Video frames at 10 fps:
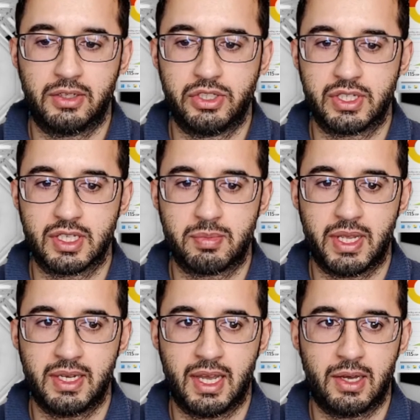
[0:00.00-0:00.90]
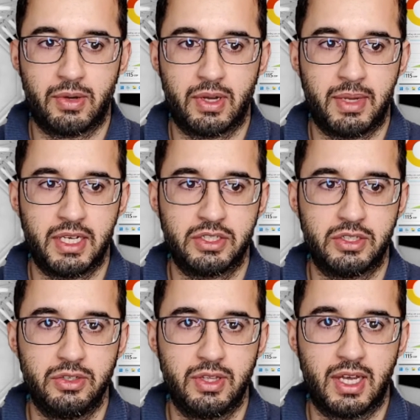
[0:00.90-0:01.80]
just explain how I managed to
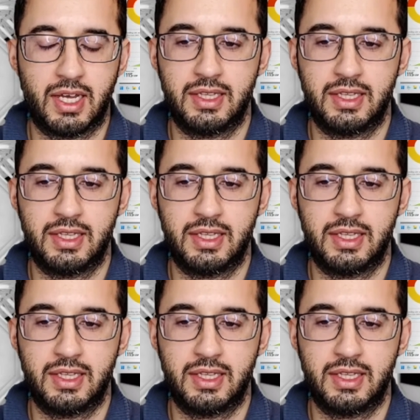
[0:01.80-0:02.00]
do that,